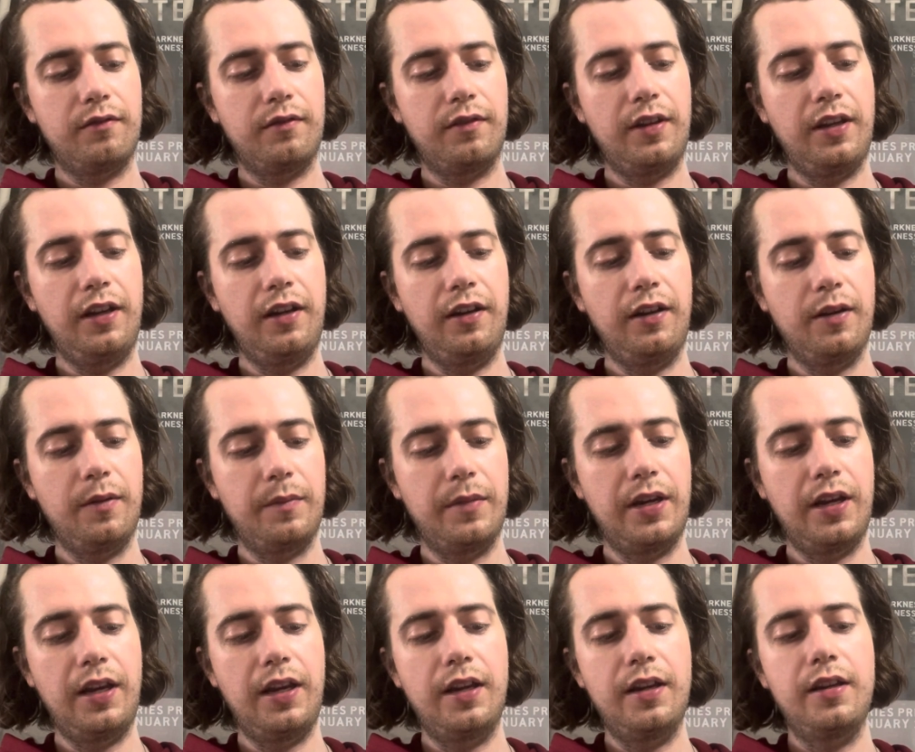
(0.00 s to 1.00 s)
they can come in
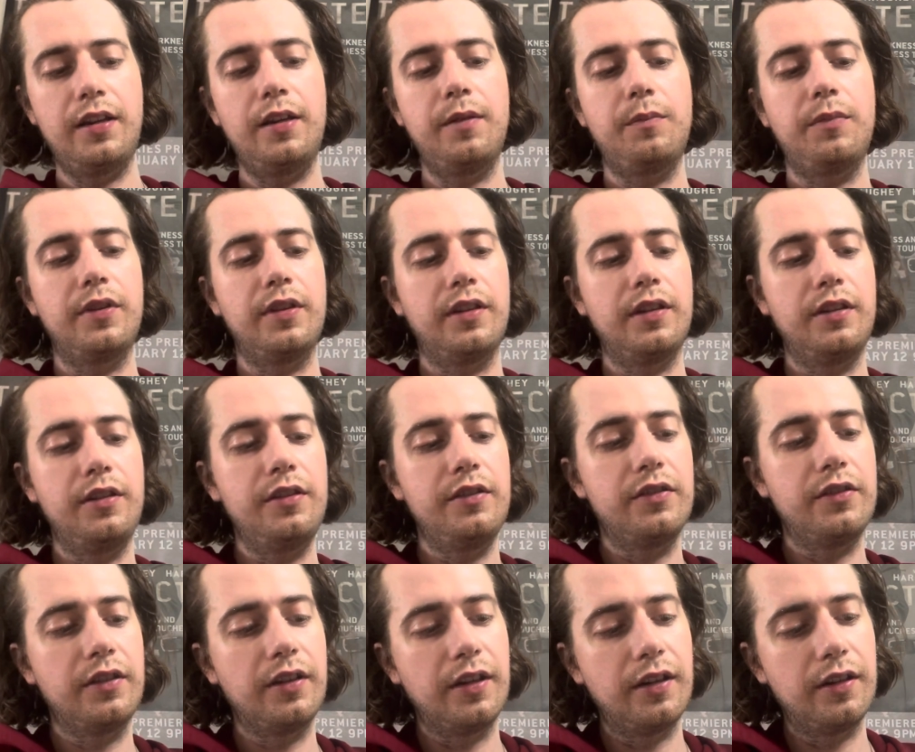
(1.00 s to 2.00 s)
handy, but then you
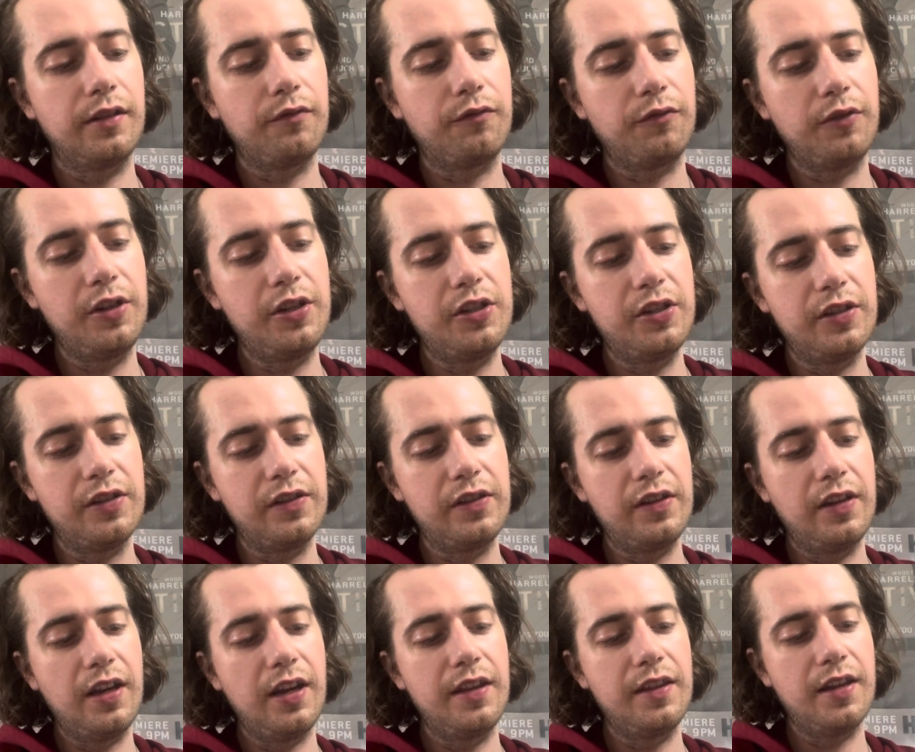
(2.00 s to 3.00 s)
just kind of reach
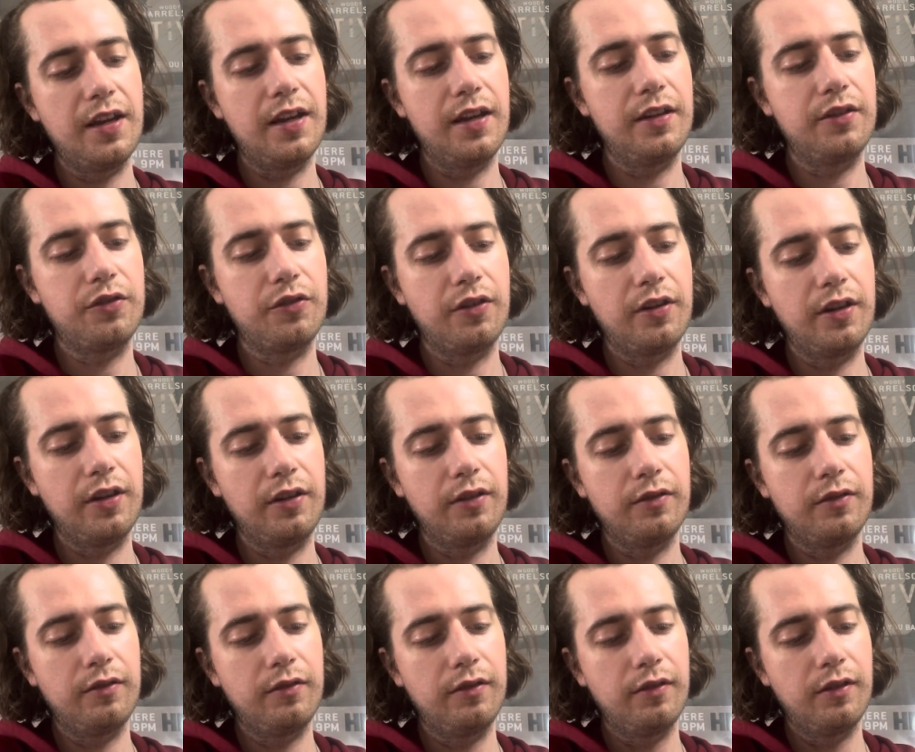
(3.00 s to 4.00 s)
inside that
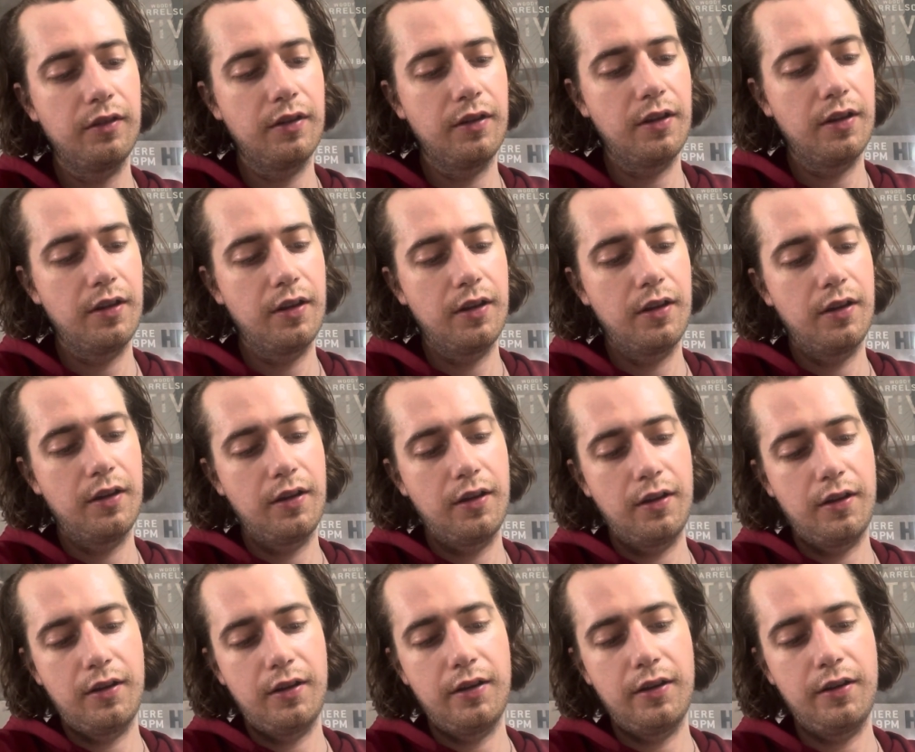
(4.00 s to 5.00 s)
triangle
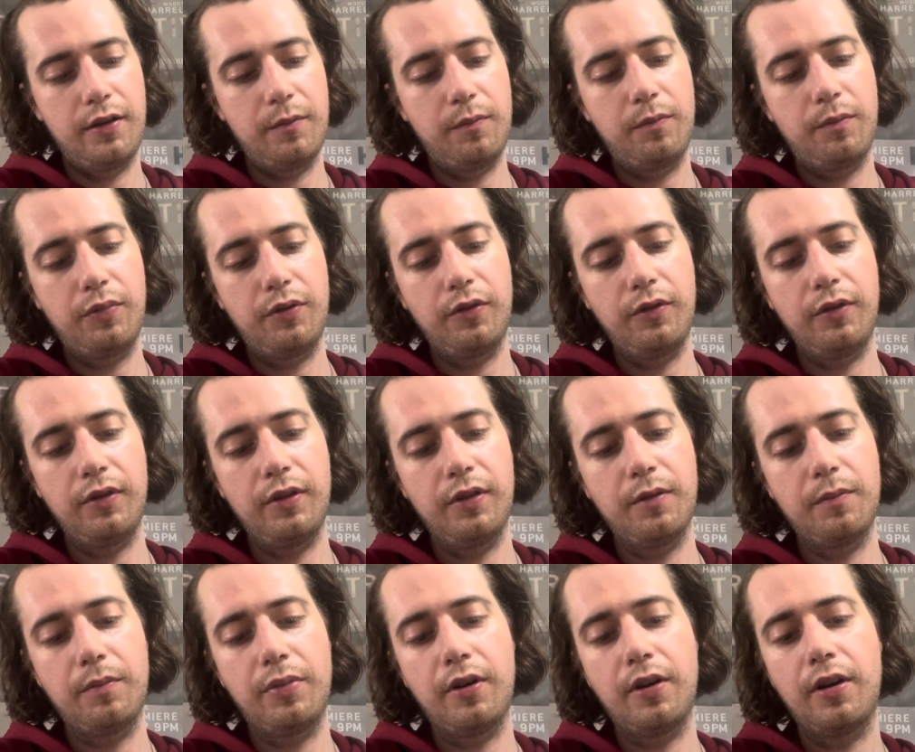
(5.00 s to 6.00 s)
and you pull it
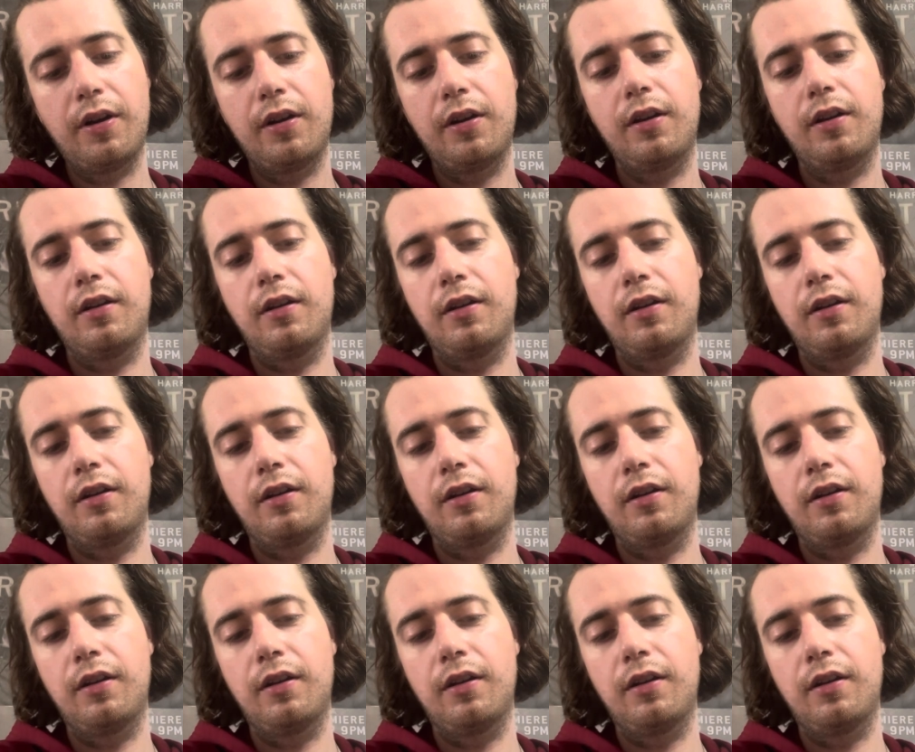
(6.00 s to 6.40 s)
apart.